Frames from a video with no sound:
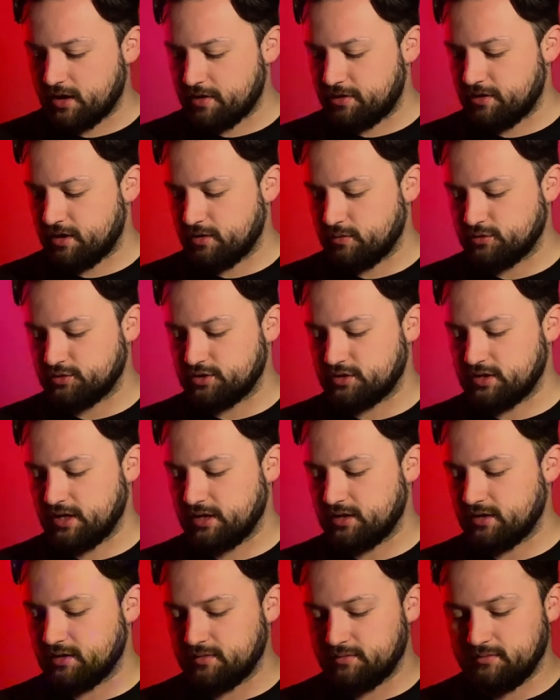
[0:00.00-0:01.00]
I thought it was just
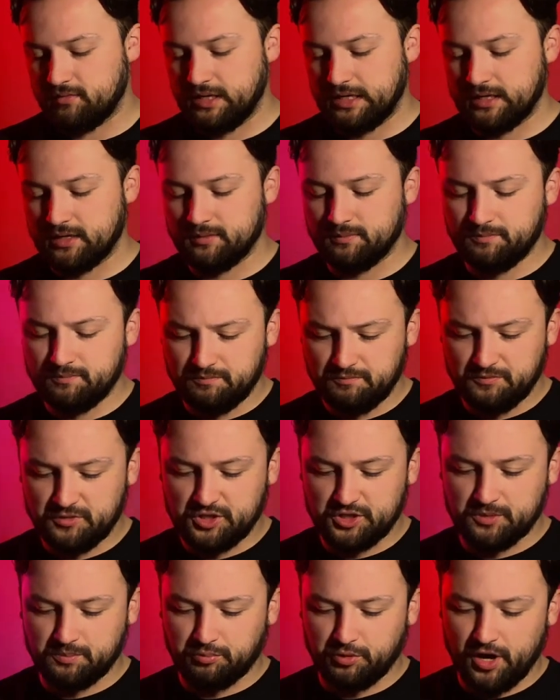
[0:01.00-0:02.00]
like a
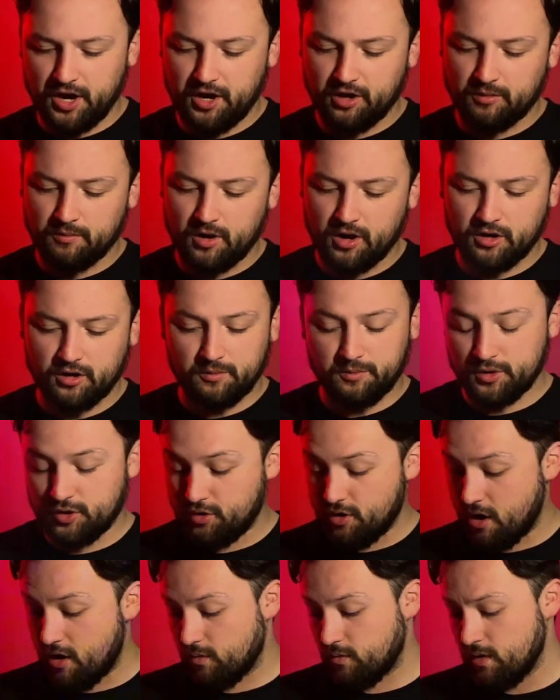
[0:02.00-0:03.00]
spray or marker, but
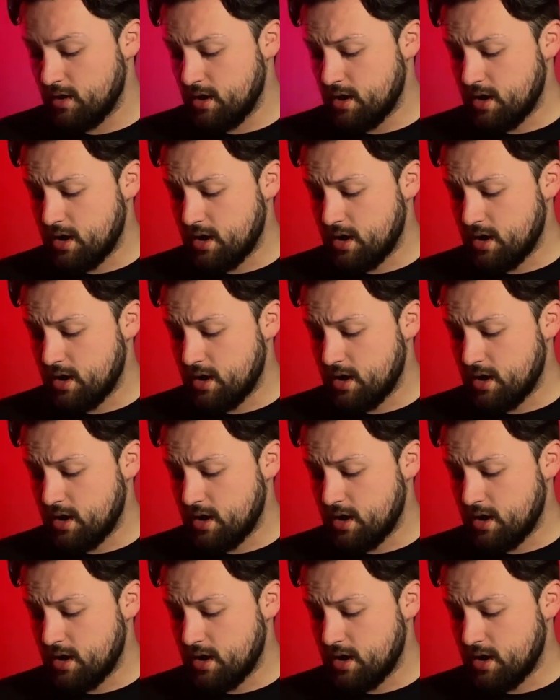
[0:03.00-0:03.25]
no.